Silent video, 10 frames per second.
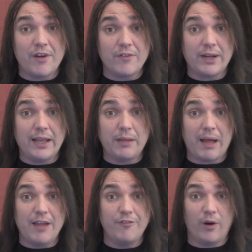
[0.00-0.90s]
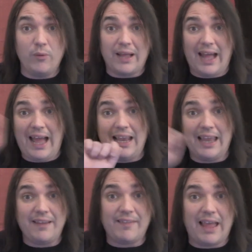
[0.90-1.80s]
ever getting my vote,
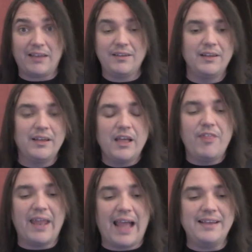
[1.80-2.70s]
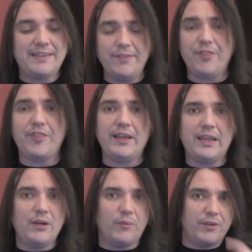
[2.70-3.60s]
highlight that, that I didn't think
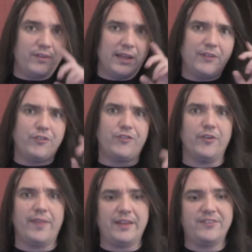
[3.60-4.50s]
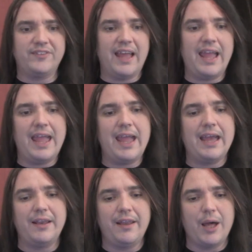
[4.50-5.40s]
he was nuts for this.
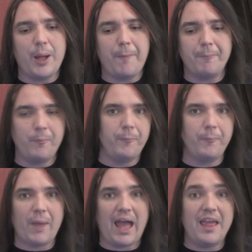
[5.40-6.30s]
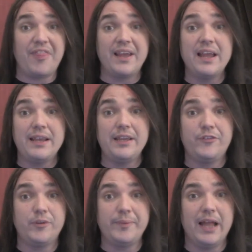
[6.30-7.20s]
And I think it
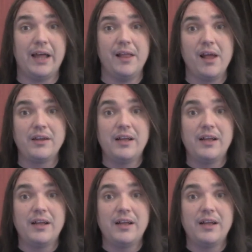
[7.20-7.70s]
needs to be done.